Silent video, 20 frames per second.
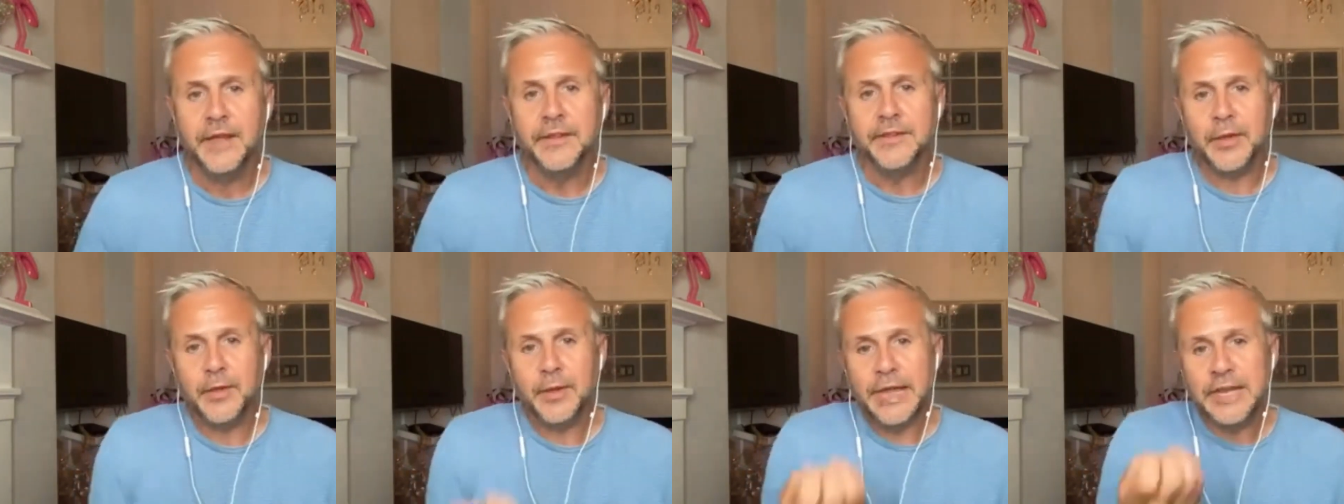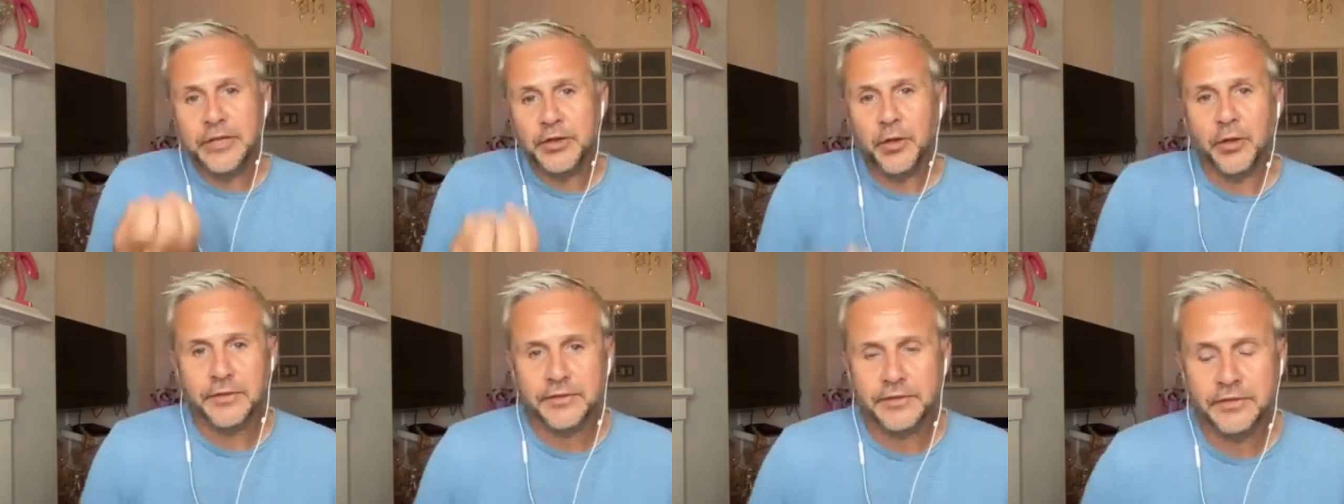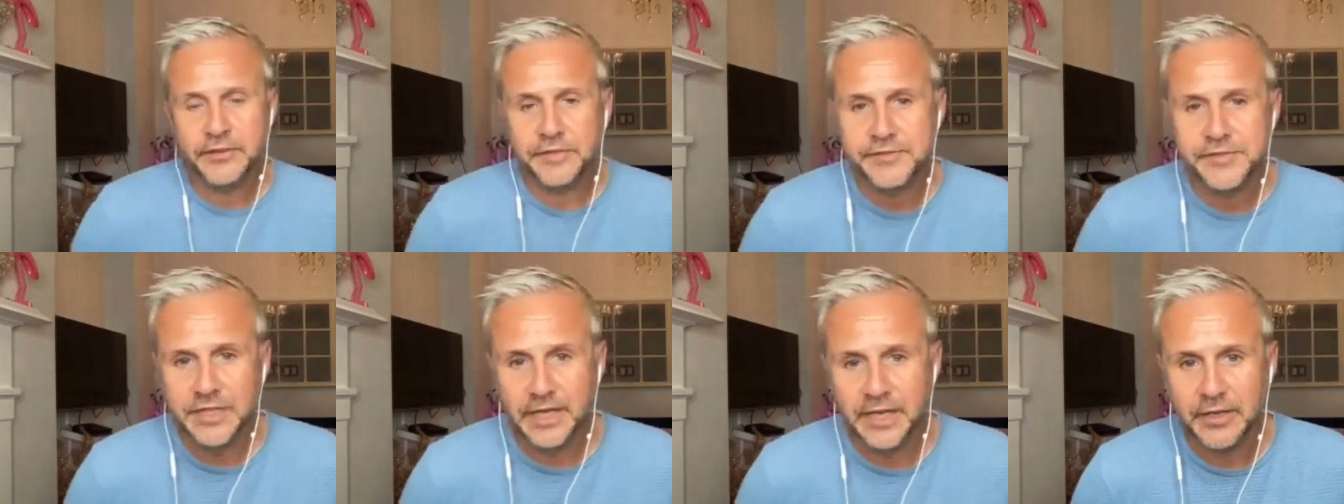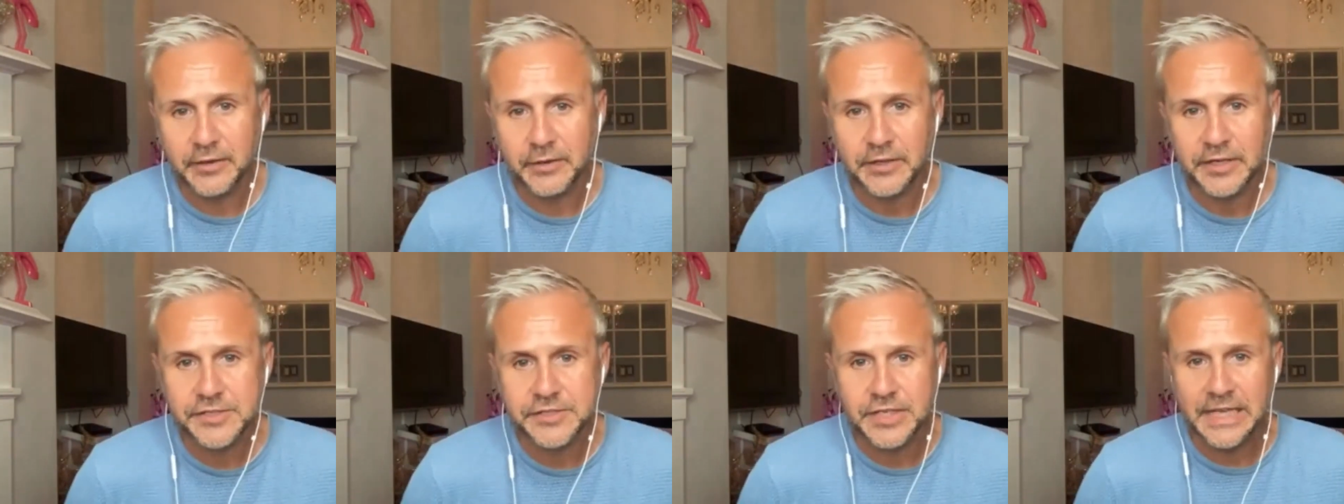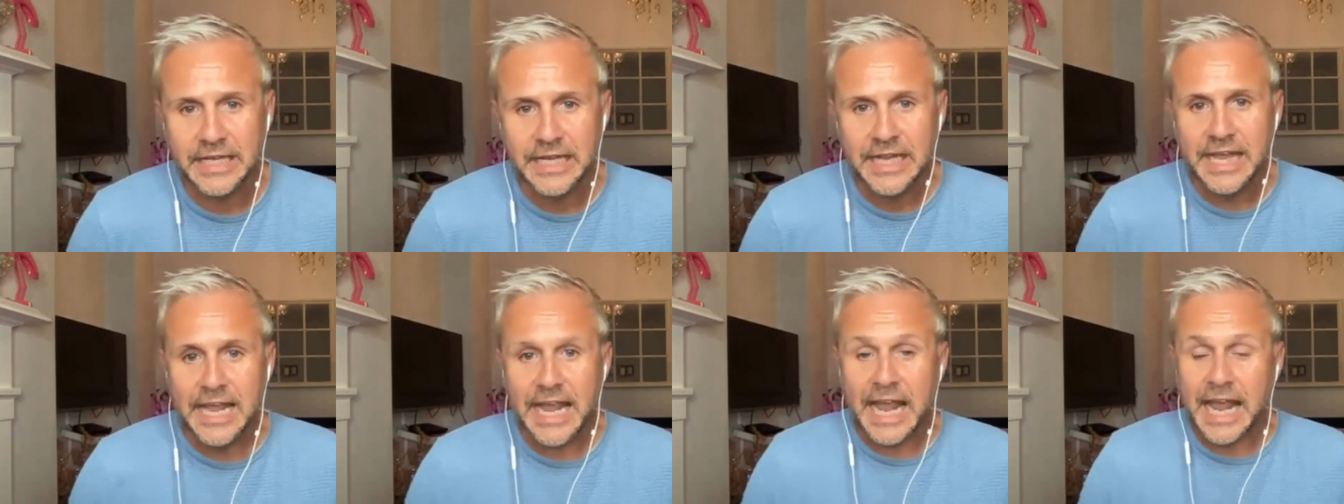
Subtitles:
Now, in cognitive psychology,